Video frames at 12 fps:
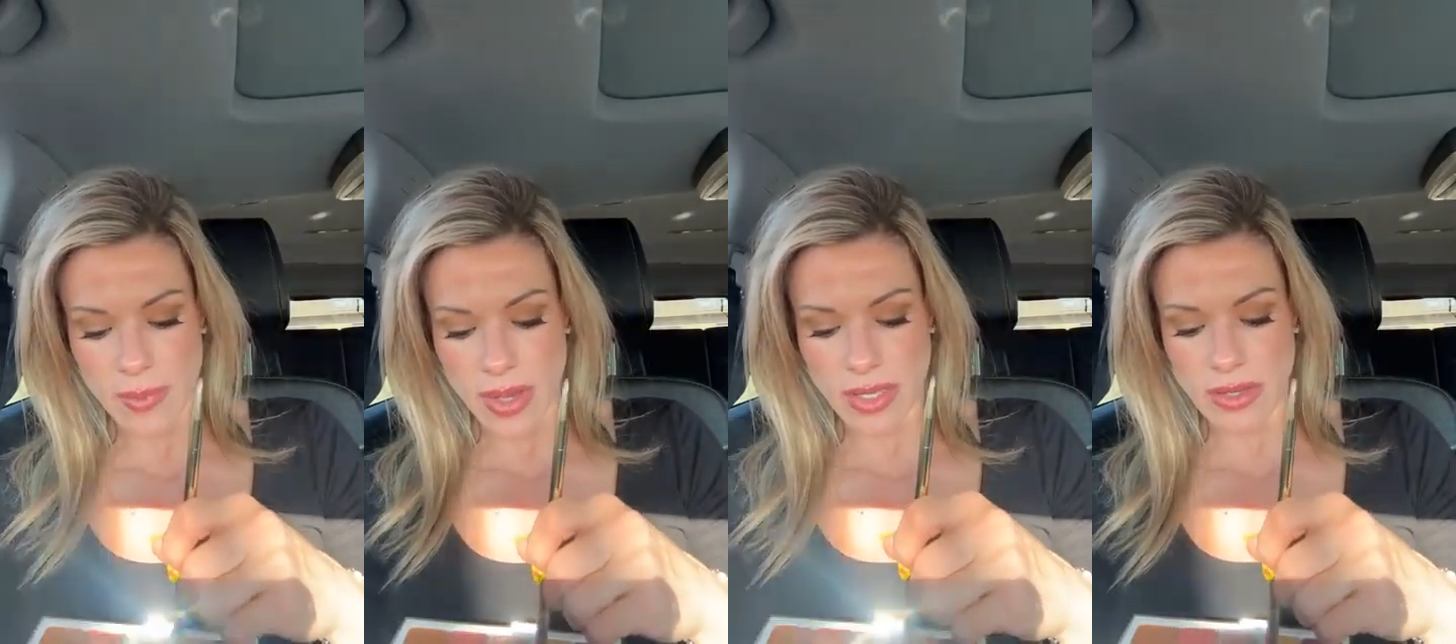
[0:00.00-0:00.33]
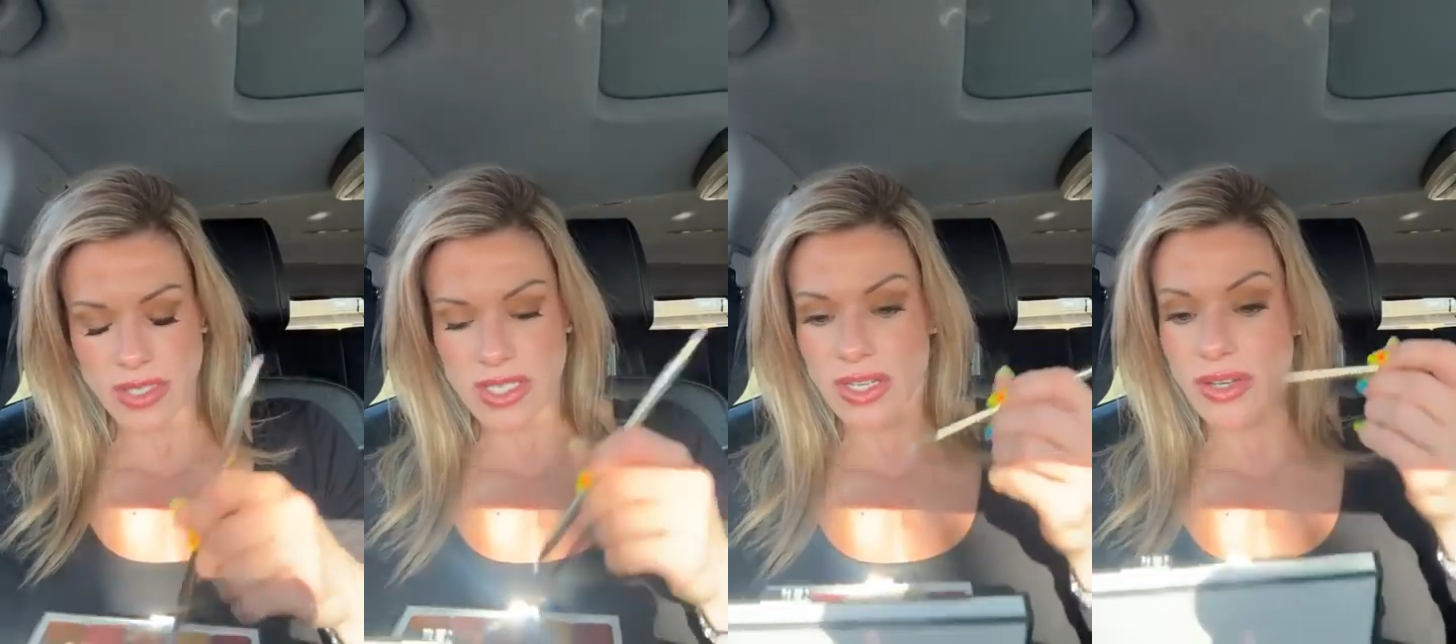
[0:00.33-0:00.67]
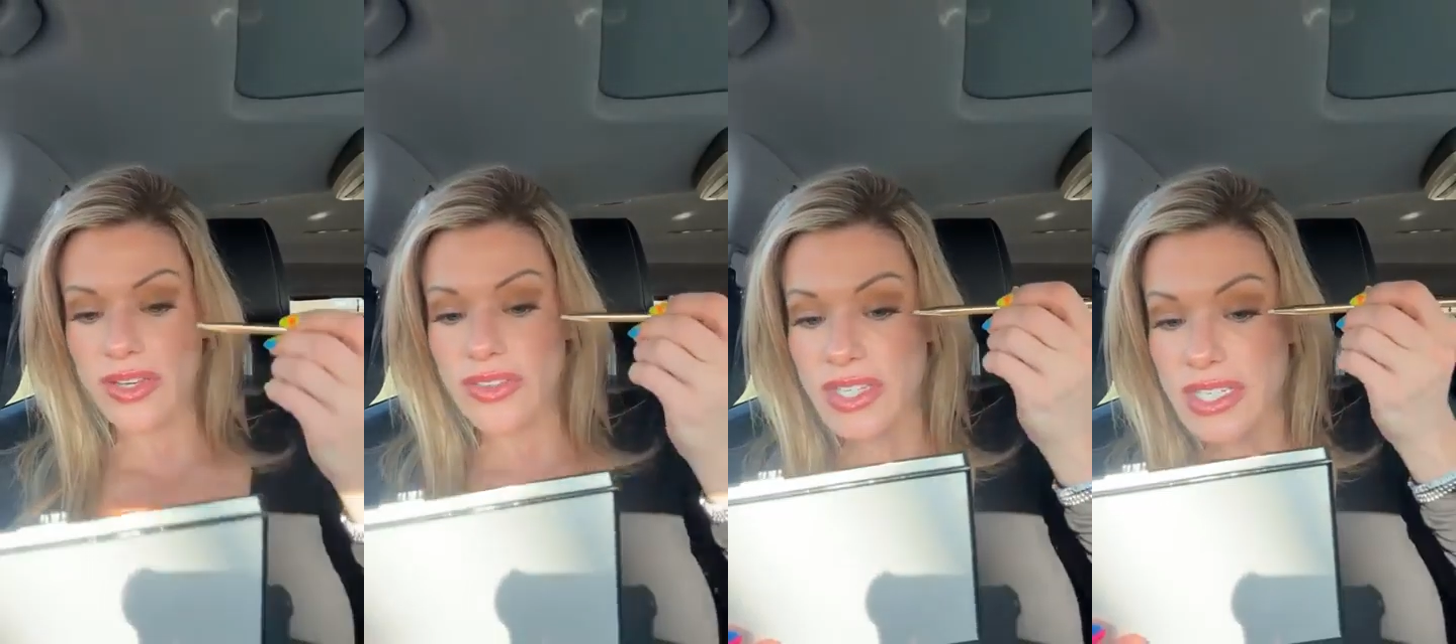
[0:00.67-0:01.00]
But you still
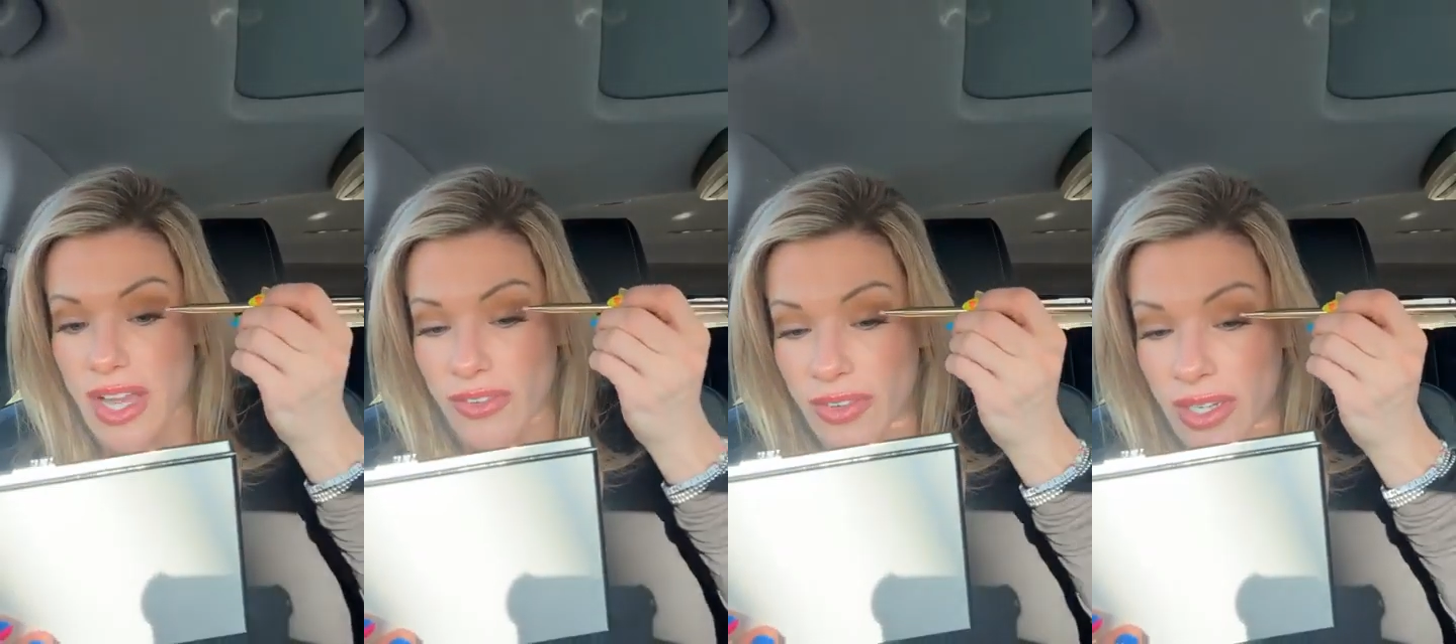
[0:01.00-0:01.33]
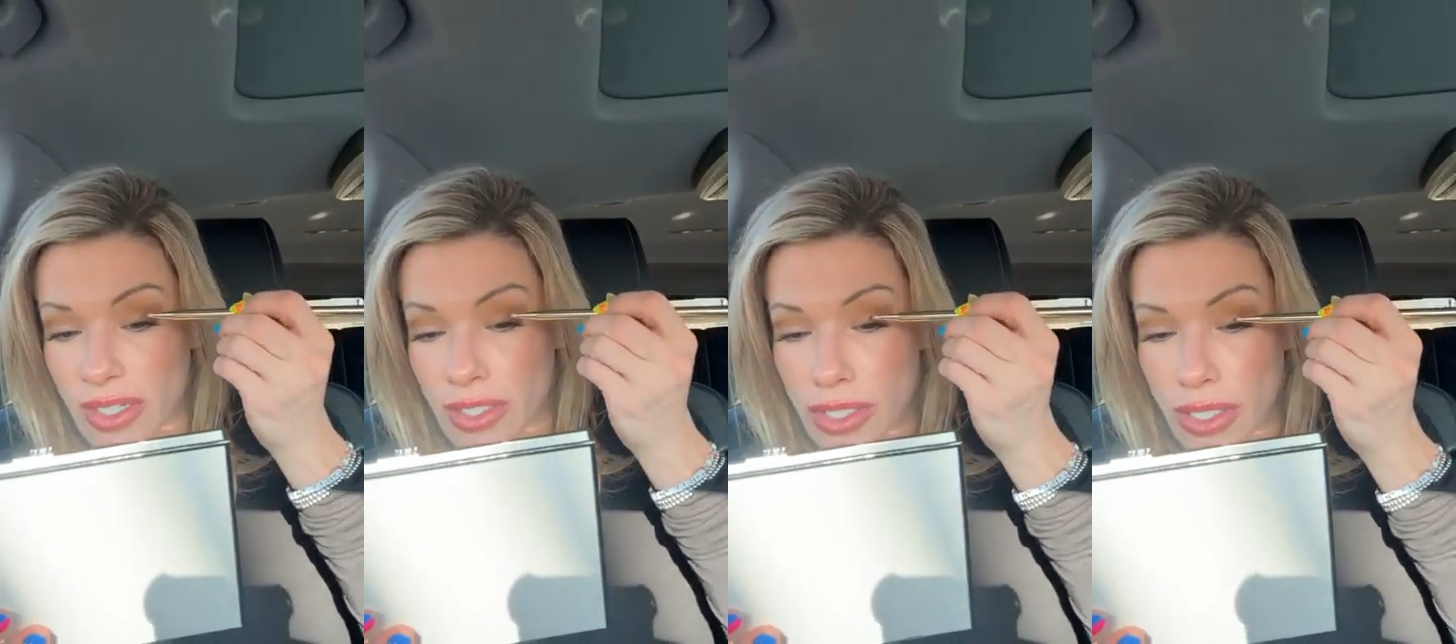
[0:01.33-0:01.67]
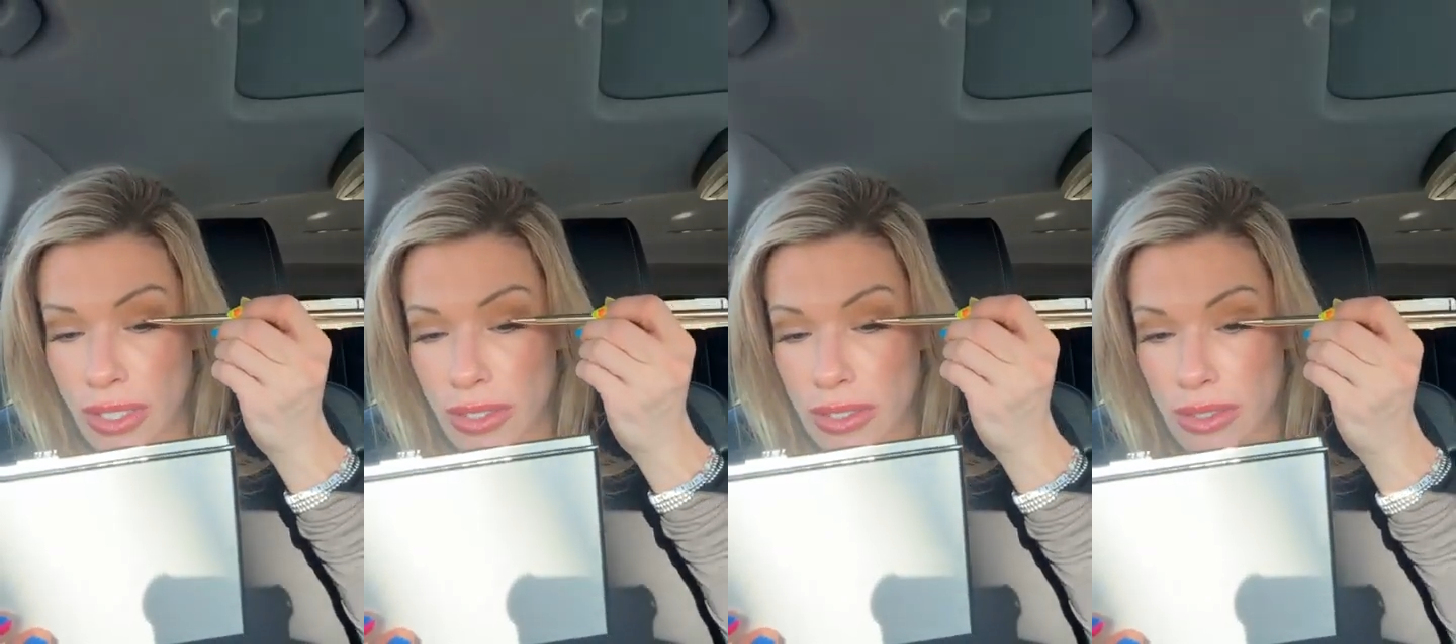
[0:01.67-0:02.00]
get the
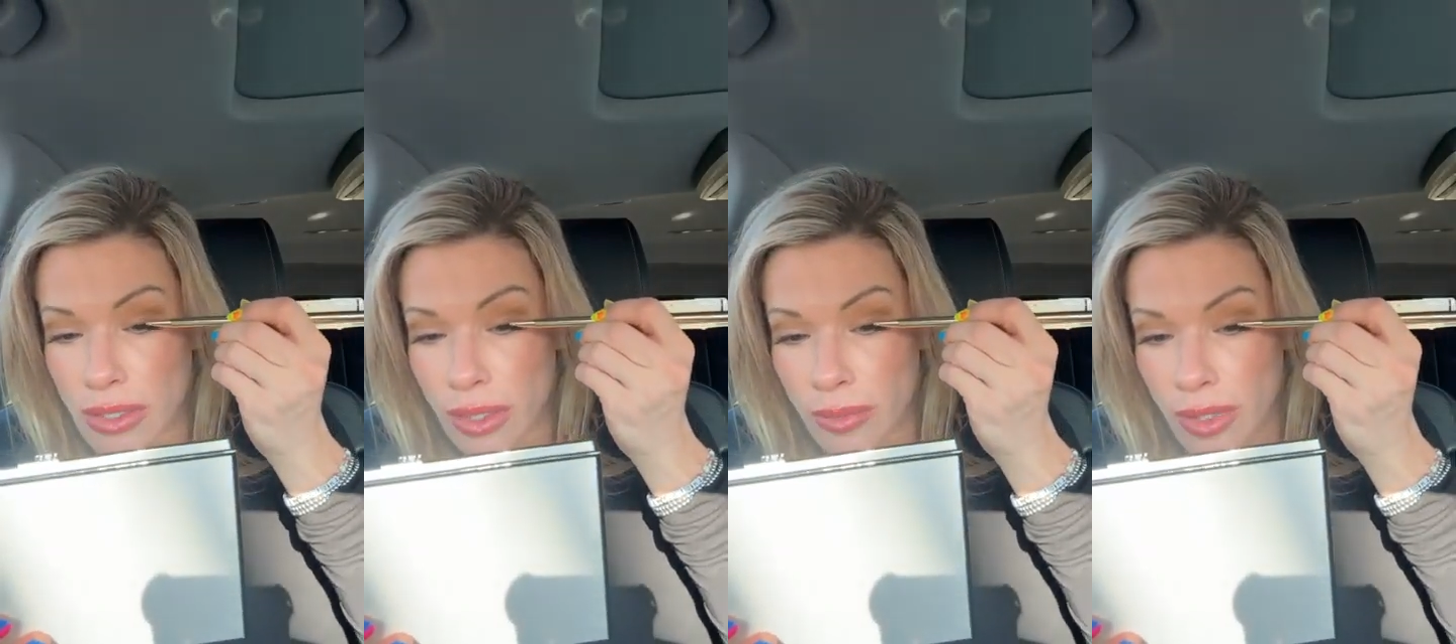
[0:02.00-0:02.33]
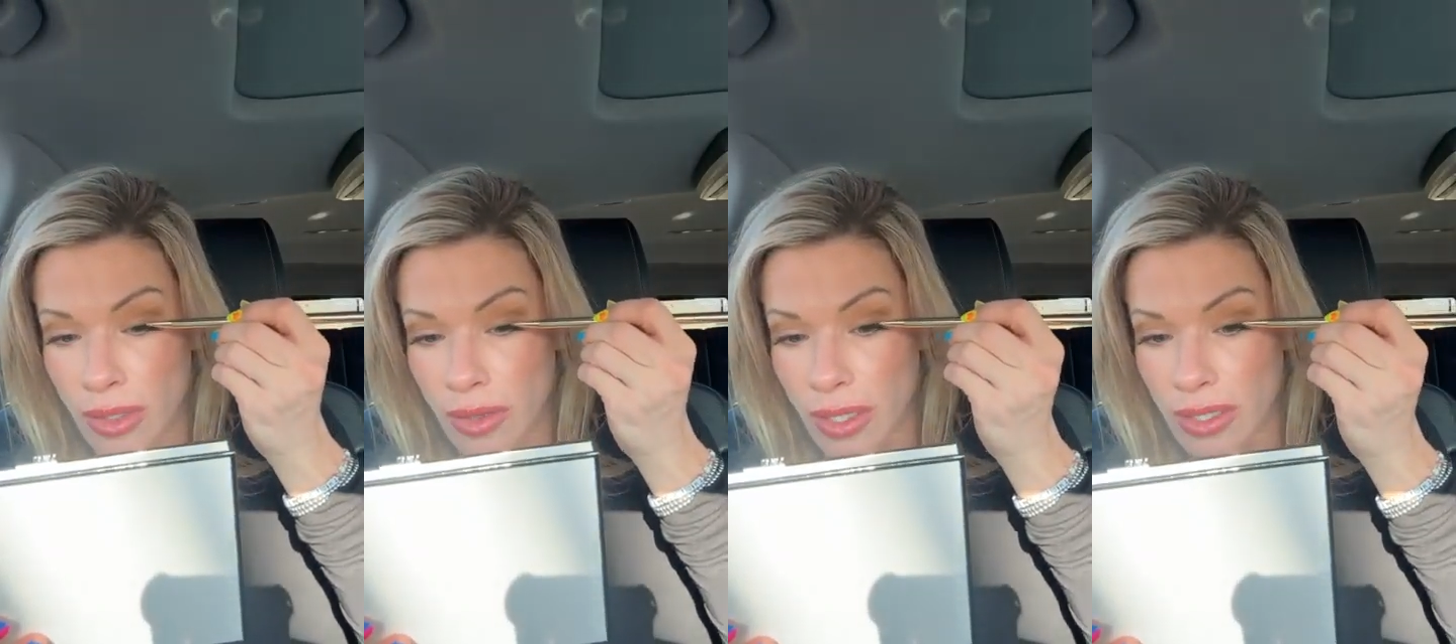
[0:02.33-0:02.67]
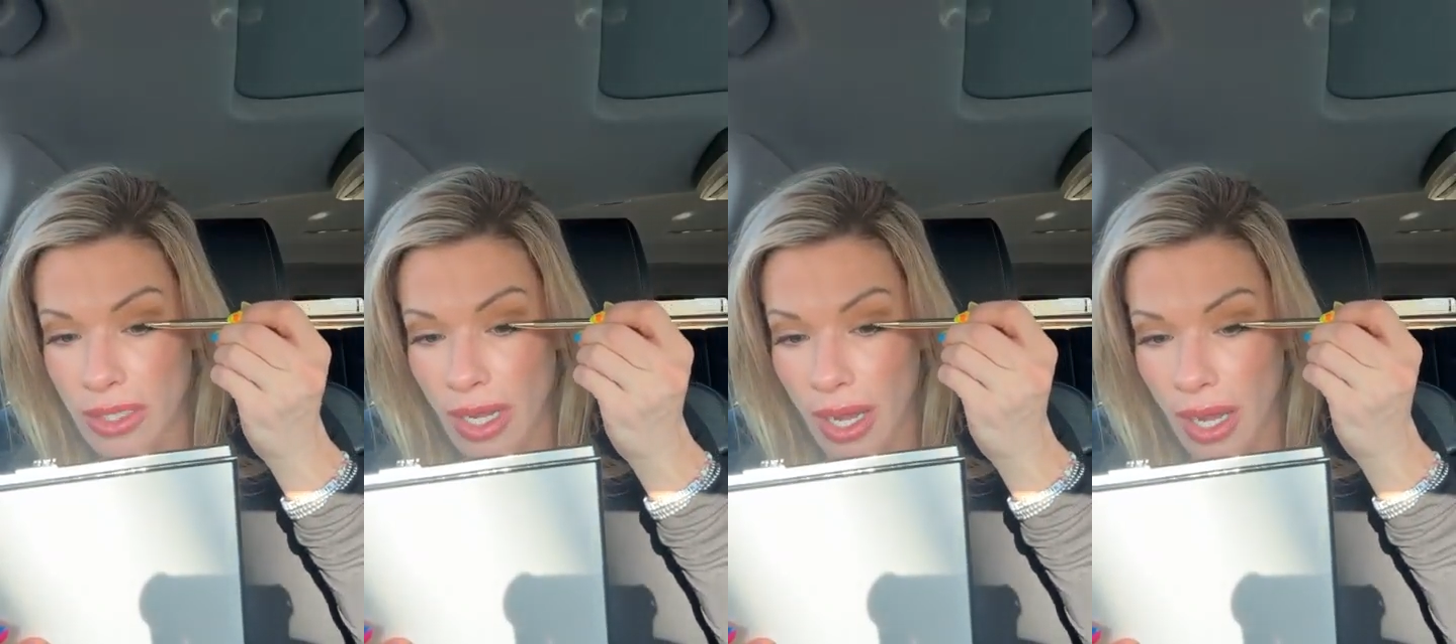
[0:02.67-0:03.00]
definition. So now I'm going to go on
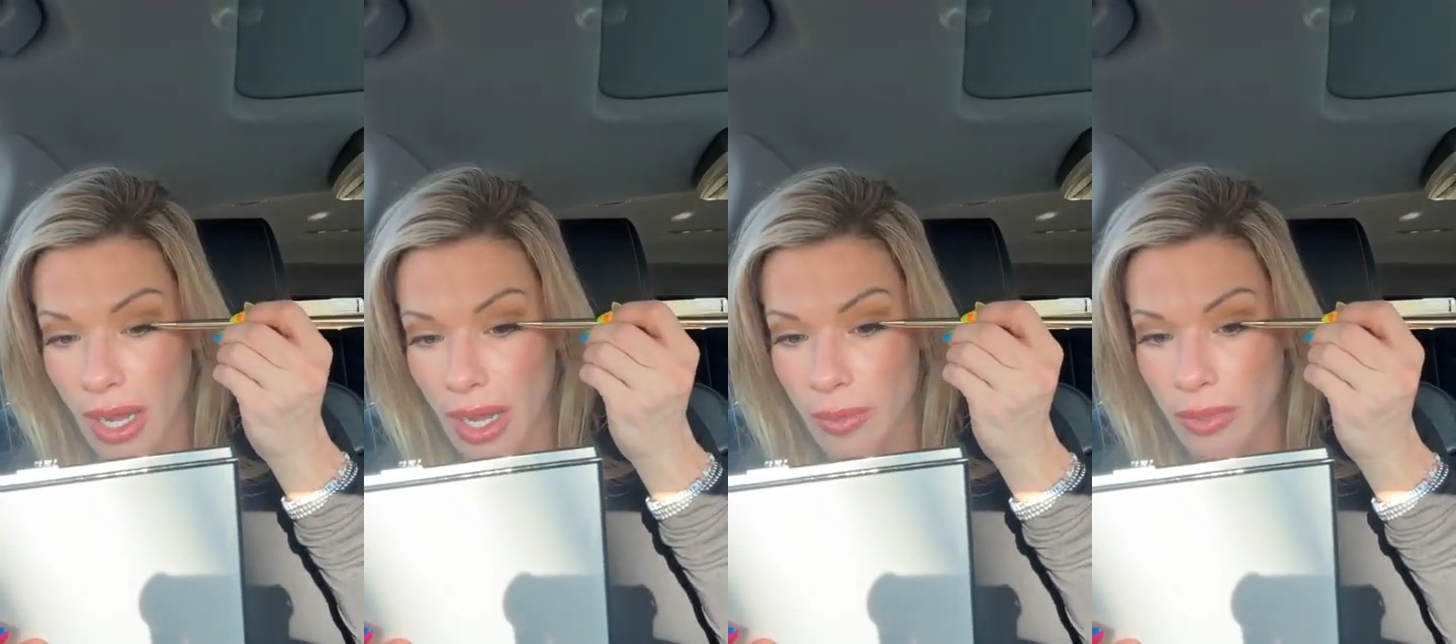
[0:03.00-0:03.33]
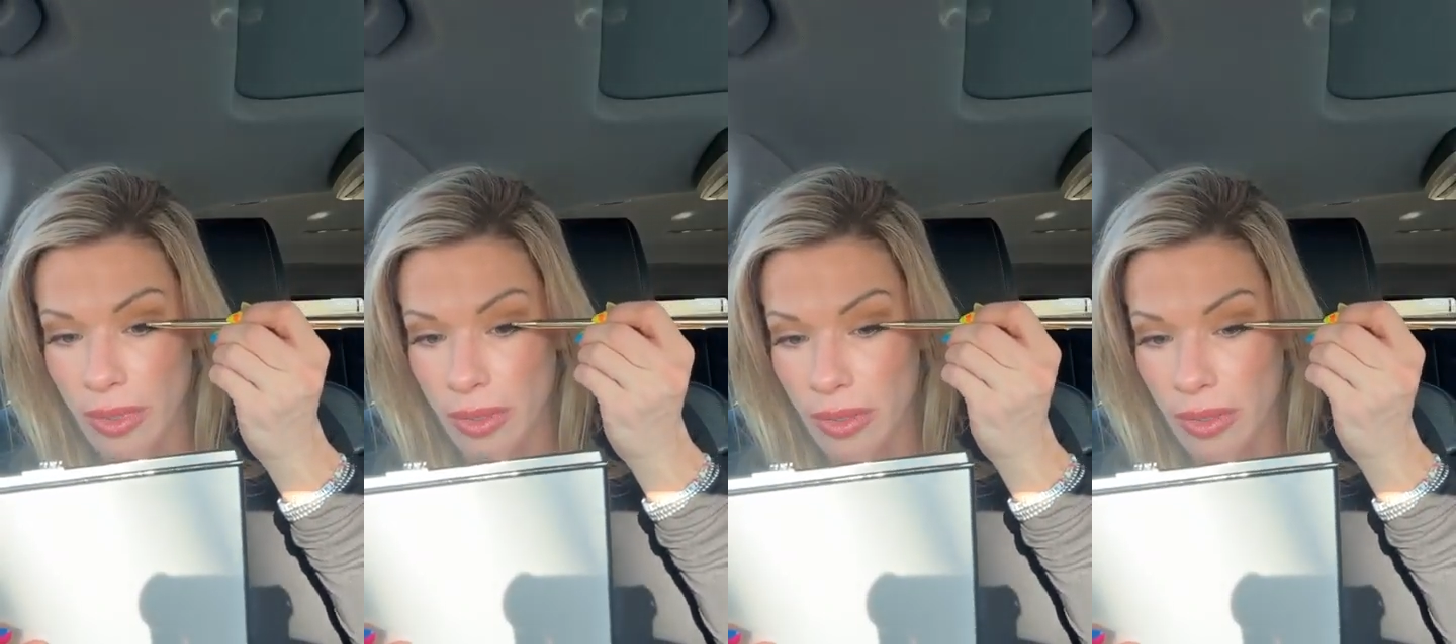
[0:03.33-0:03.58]
top.